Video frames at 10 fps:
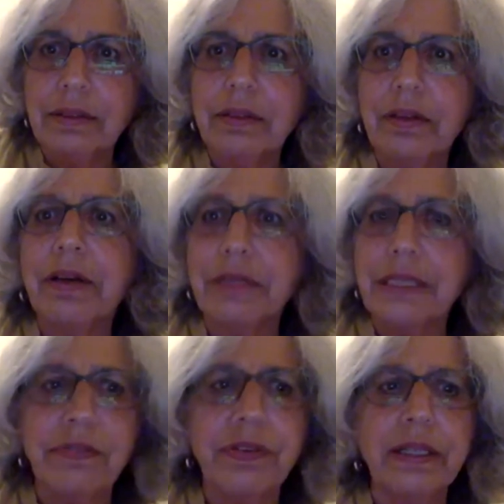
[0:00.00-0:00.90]
or how it's
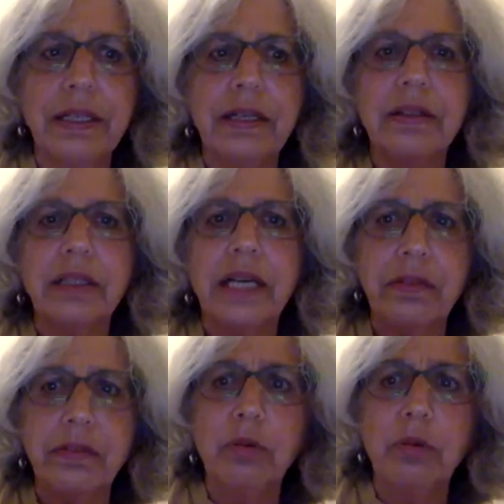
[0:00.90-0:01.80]
defined in a kind
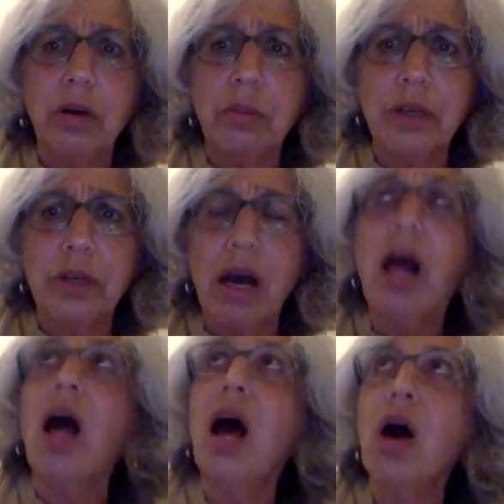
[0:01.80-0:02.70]
of
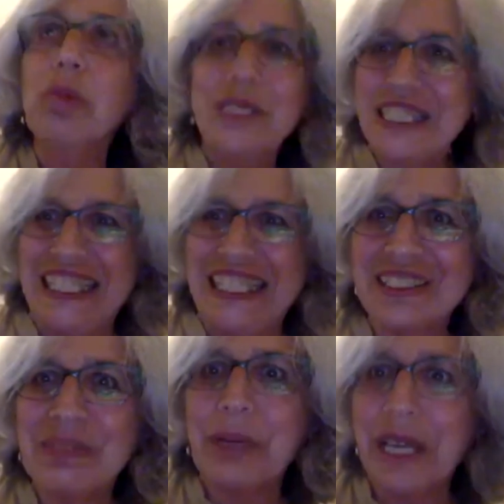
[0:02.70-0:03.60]

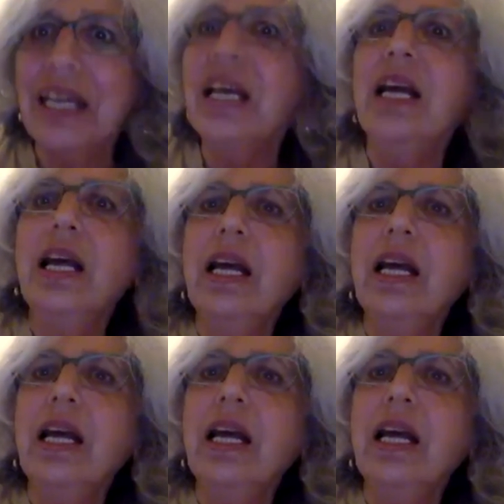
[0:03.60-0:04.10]
homogeneous way,